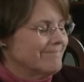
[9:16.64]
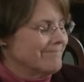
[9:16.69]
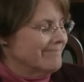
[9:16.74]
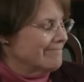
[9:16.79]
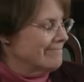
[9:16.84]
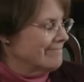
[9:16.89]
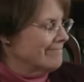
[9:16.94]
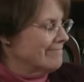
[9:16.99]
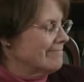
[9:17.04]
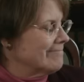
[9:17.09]

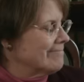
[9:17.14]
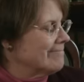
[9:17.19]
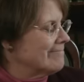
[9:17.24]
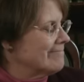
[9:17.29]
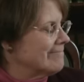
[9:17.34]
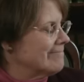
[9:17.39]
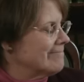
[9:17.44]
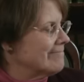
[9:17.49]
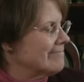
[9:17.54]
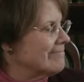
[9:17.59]

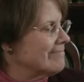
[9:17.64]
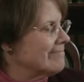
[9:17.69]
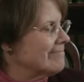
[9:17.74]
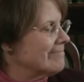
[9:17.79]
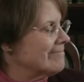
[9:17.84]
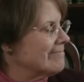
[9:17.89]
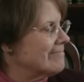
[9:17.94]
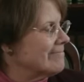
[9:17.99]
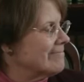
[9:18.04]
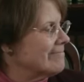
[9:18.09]

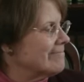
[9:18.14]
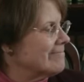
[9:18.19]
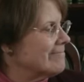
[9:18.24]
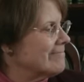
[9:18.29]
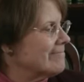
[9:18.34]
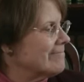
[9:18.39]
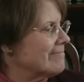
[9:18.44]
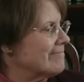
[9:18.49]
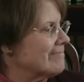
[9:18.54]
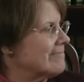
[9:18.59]

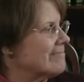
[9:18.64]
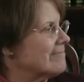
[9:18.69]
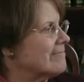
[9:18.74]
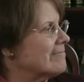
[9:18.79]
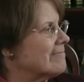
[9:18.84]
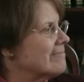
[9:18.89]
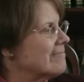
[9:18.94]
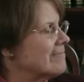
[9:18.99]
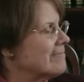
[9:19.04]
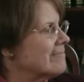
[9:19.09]

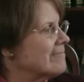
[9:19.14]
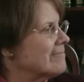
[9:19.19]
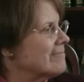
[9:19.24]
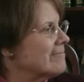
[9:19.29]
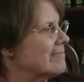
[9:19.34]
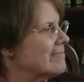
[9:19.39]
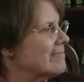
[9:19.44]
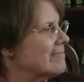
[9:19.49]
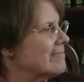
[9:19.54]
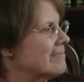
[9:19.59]

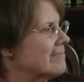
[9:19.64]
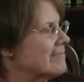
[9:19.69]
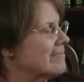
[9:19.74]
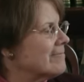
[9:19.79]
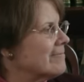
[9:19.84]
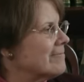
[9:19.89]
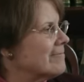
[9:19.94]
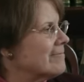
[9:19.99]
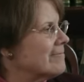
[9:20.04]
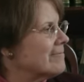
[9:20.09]

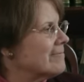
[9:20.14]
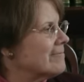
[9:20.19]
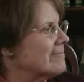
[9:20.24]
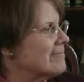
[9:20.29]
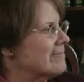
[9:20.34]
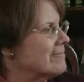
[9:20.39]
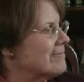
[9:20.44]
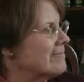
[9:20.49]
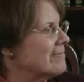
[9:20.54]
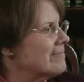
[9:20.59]

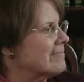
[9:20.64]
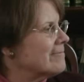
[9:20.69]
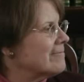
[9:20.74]
(silent)